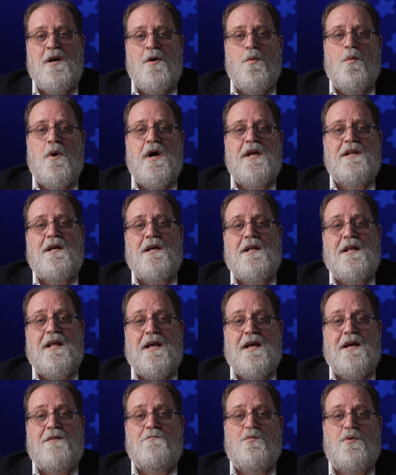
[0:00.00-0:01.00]
Why not
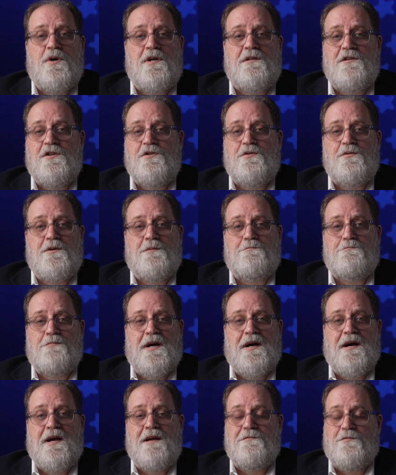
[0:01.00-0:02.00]
have one that you can
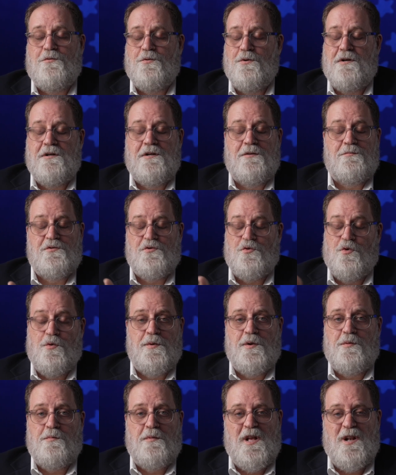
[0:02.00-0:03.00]
buy for an
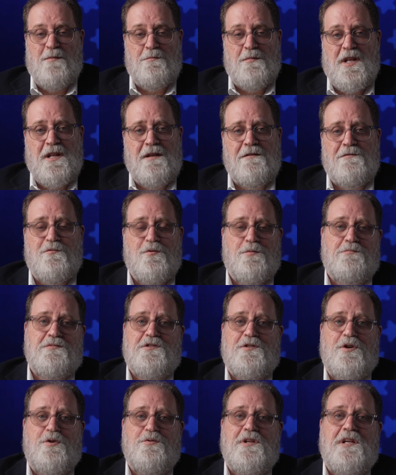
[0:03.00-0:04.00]
exorbitant amount of money from
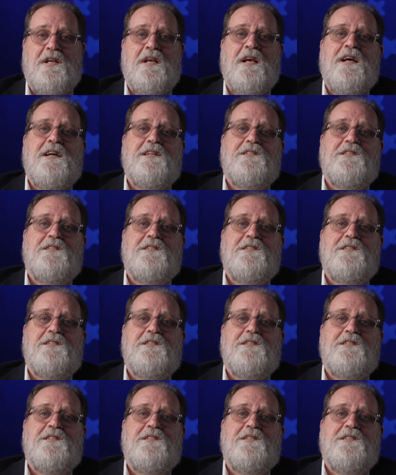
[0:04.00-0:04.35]
Sony